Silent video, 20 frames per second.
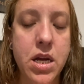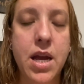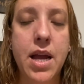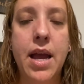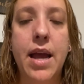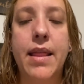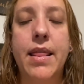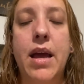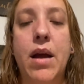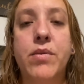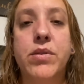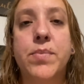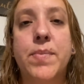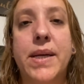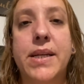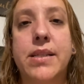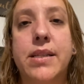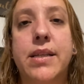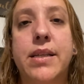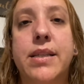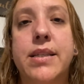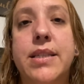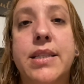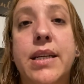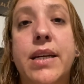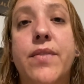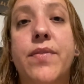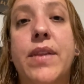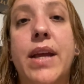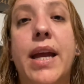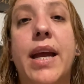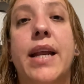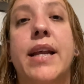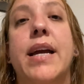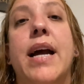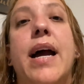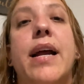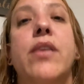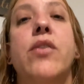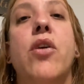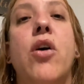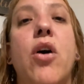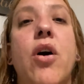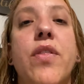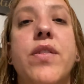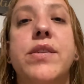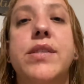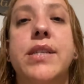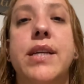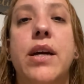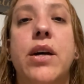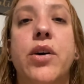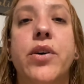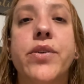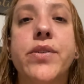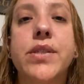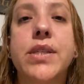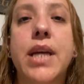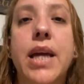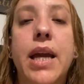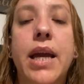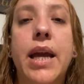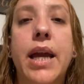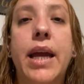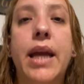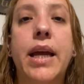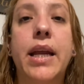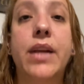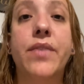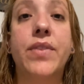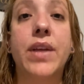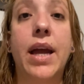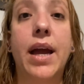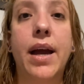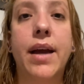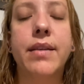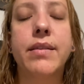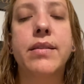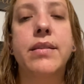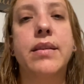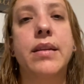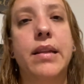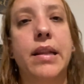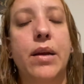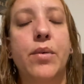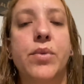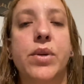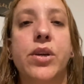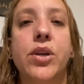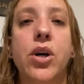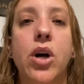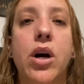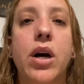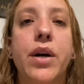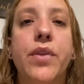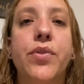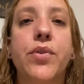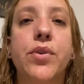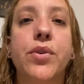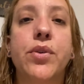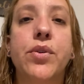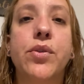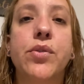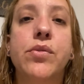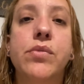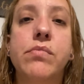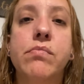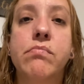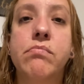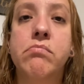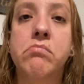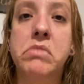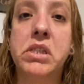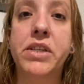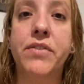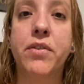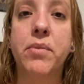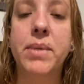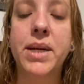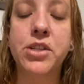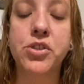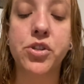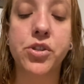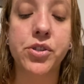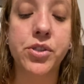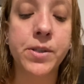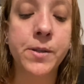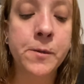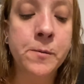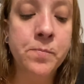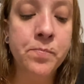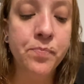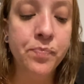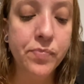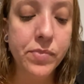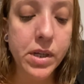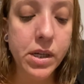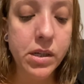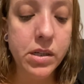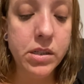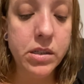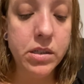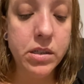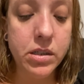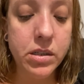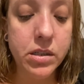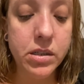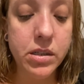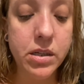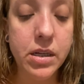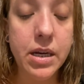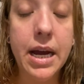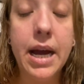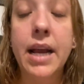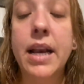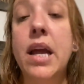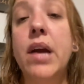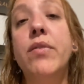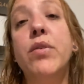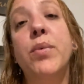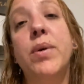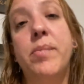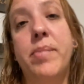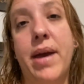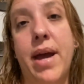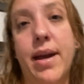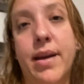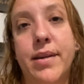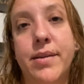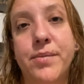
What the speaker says: And that was basically to see if they had gotten all the cells, and if they hadn't, then they would have gone through different measures. I never went back.